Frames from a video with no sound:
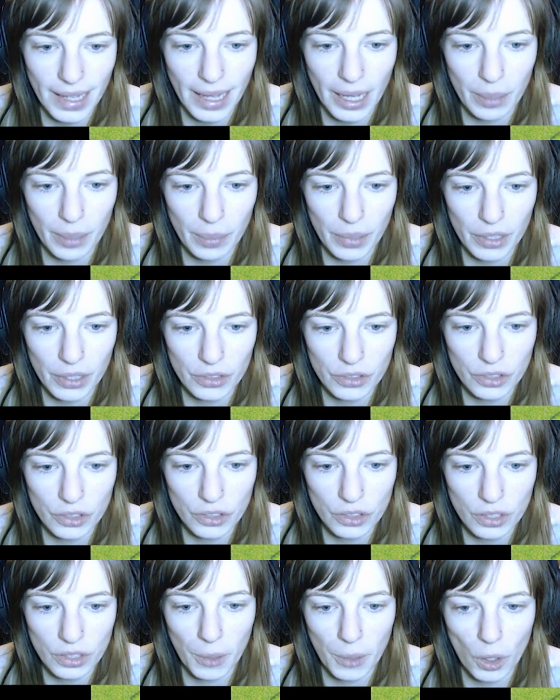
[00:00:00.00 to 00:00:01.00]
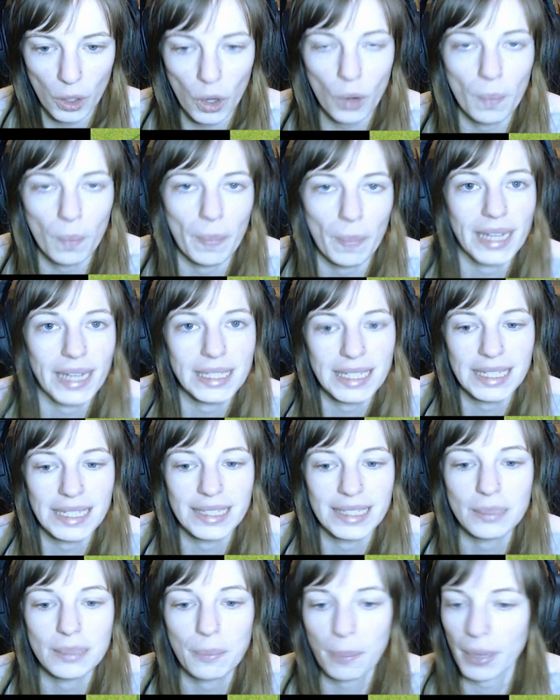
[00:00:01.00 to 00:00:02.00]
how much combat
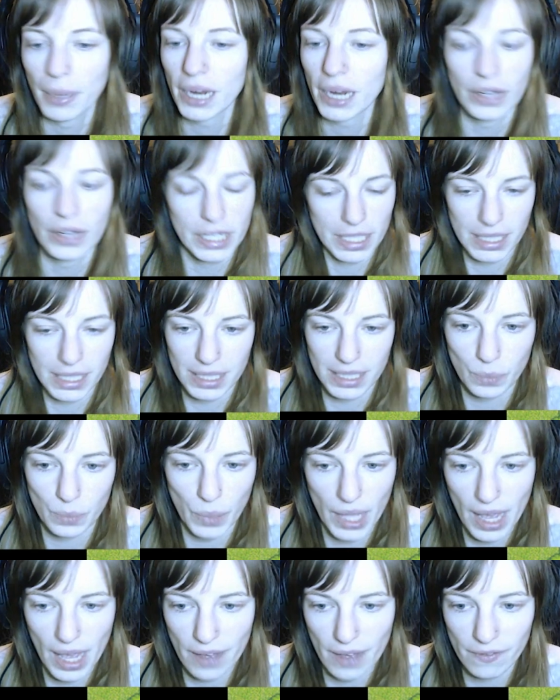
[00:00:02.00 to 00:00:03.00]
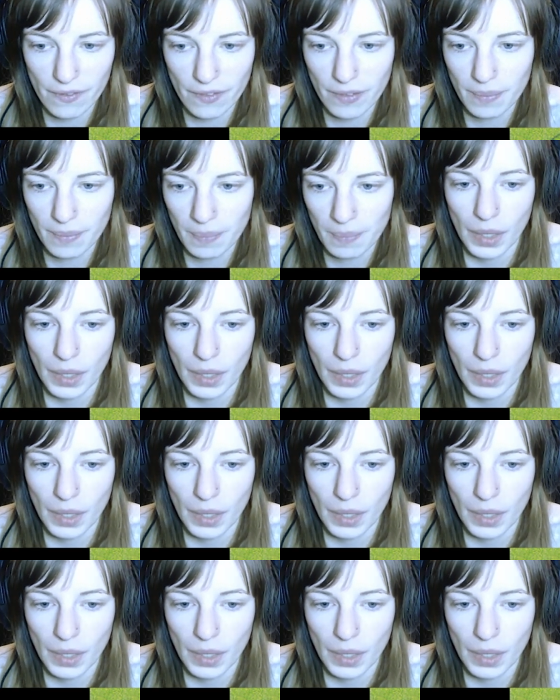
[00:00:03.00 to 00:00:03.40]
experience we have.